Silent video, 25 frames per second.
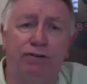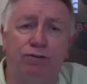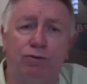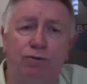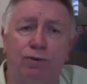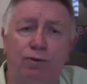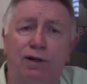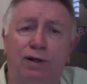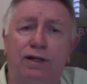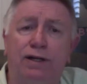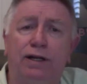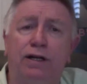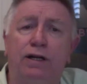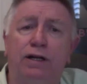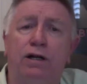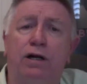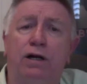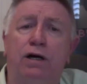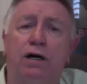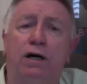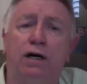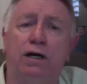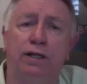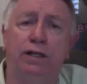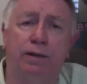we're looking at
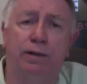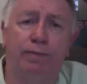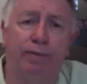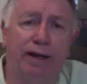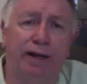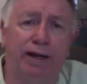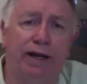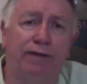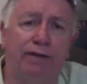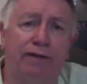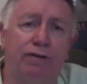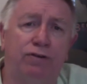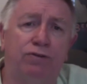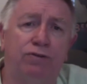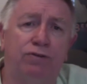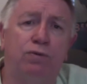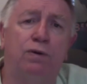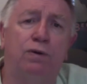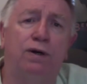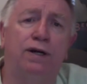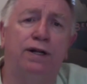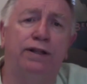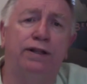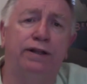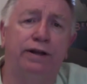all their behaviors,
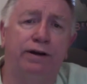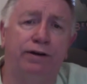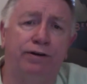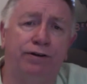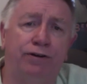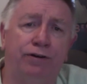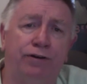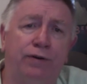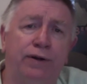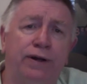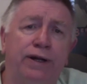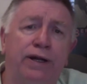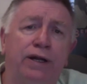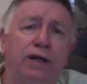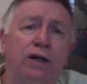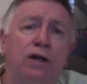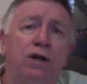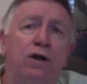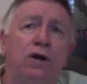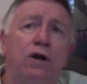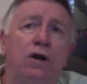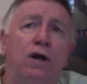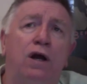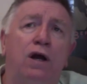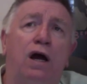what they're doing,
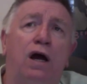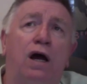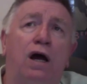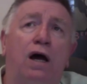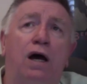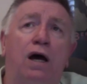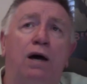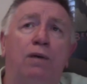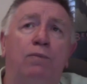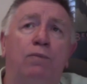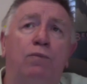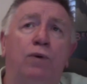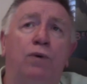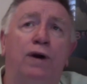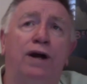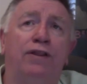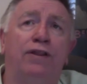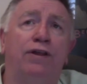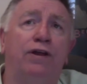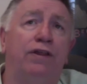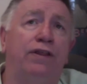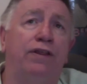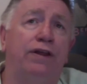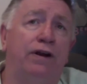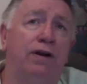
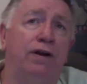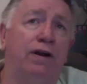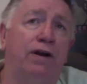whether they're